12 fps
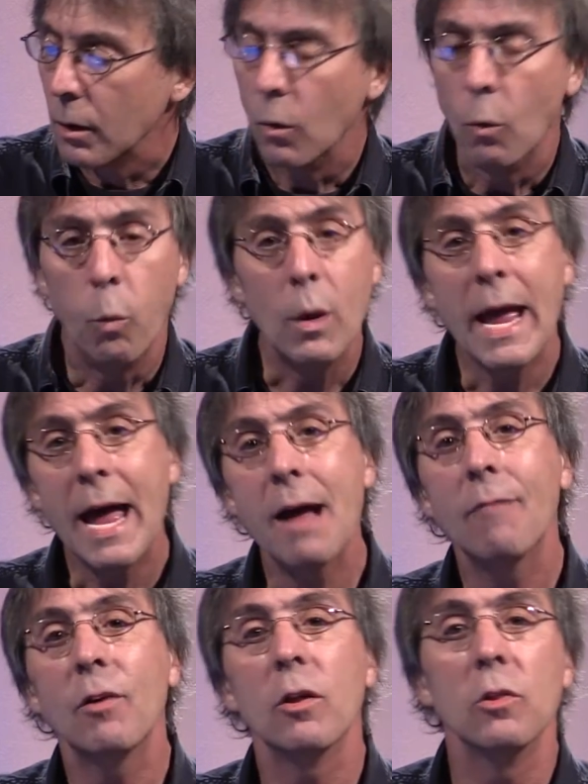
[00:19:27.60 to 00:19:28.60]
We
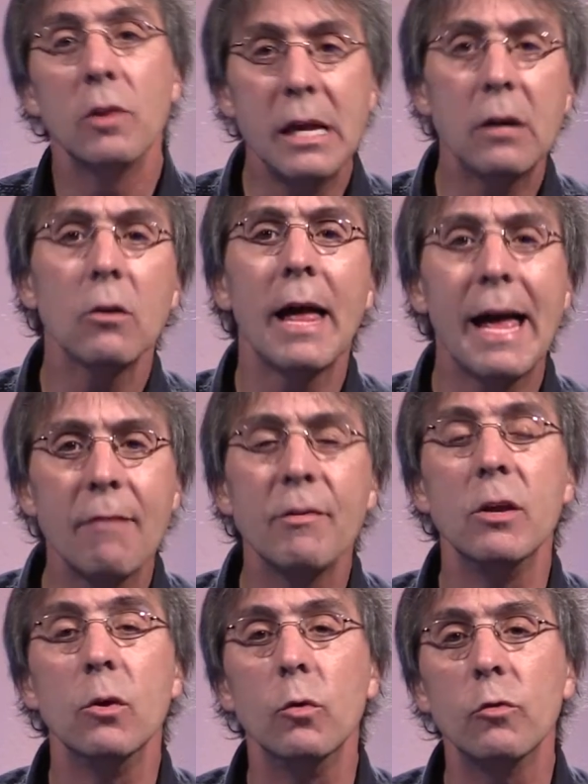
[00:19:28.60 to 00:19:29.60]
have legal
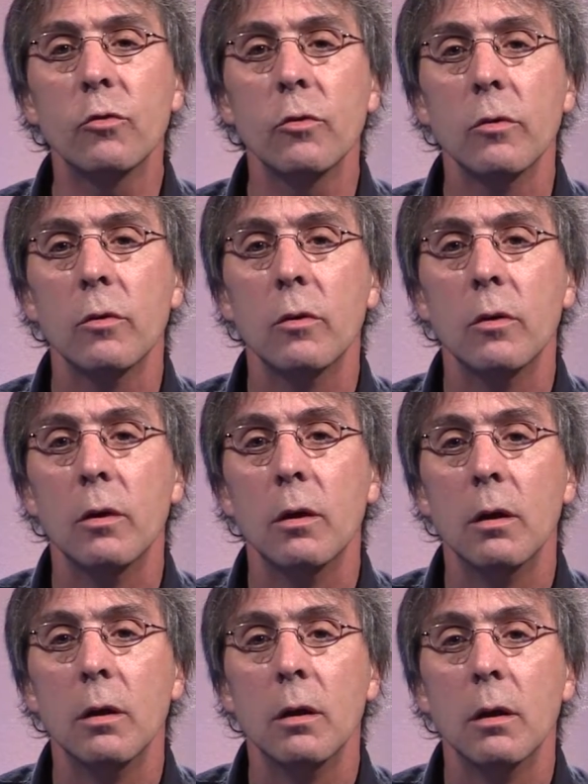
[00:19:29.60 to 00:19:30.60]
avenues
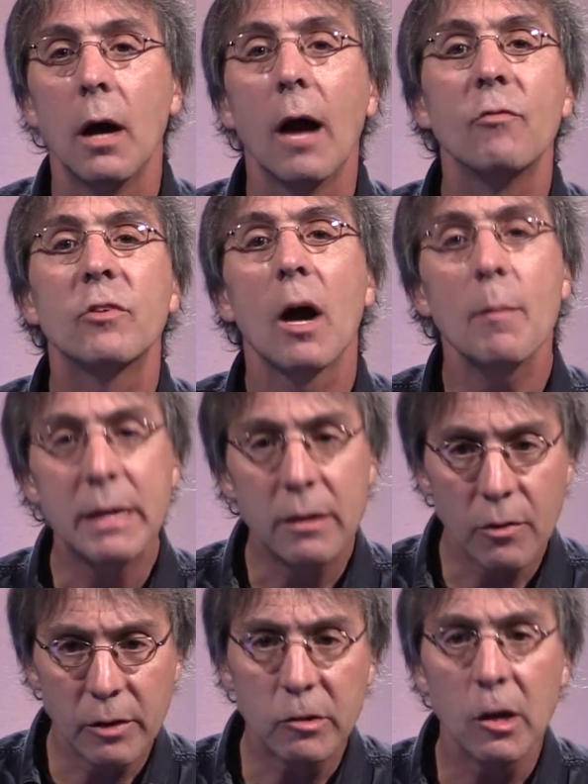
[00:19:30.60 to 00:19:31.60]
of coming to
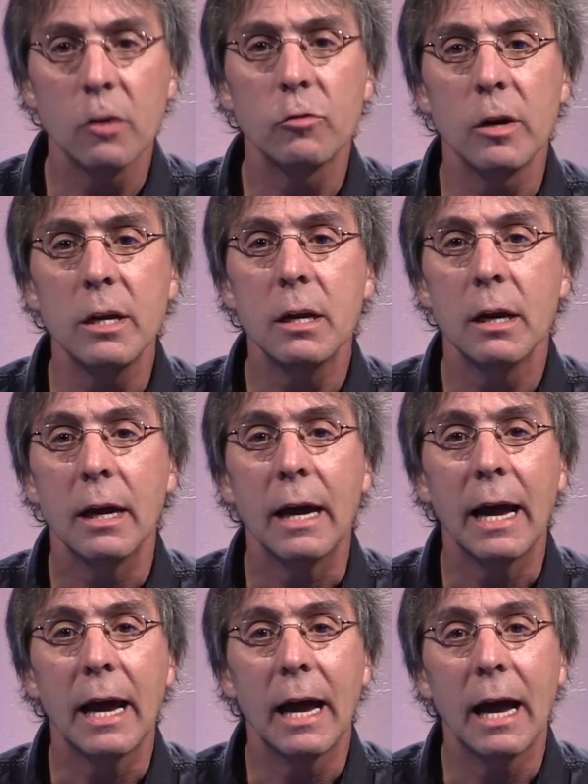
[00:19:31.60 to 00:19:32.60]
this country
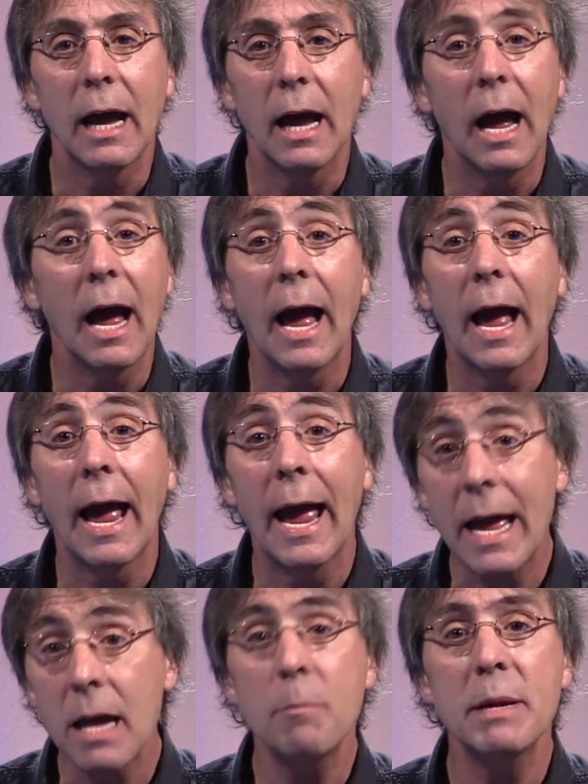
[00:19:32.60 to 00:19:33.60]

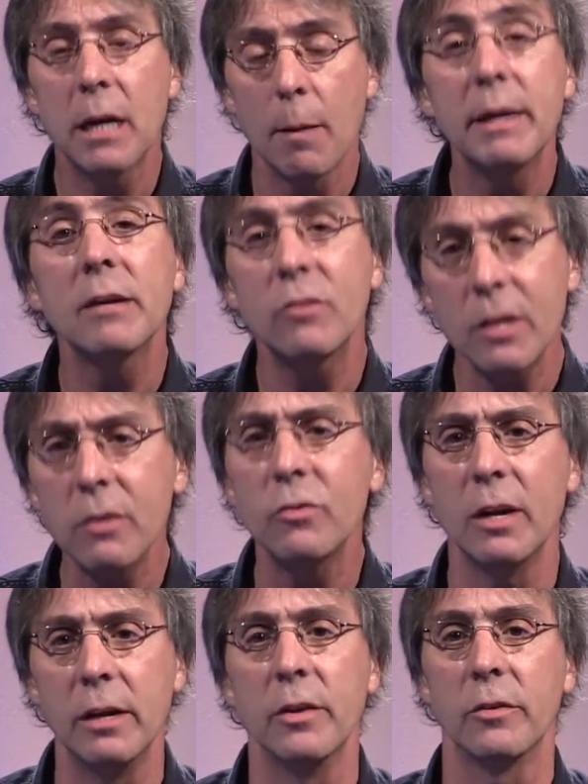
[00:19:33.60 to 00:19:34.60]
and becoming a
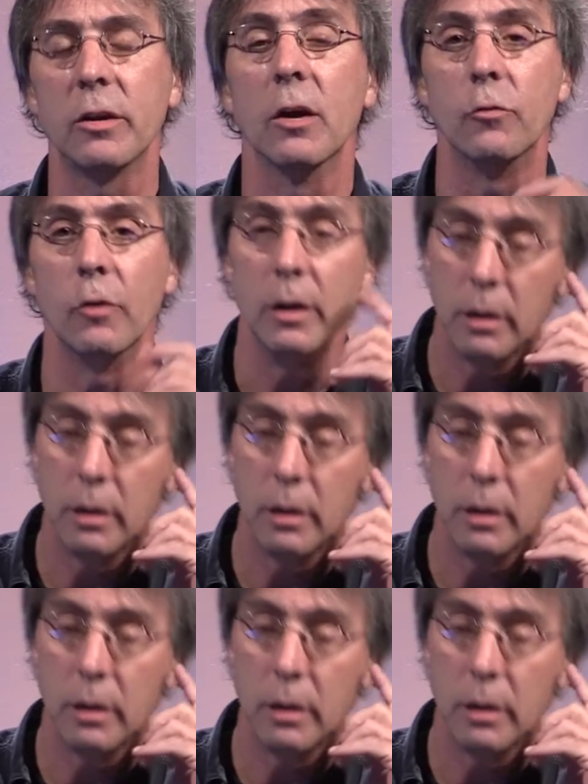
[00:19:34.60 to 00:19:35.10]
citizen in this country.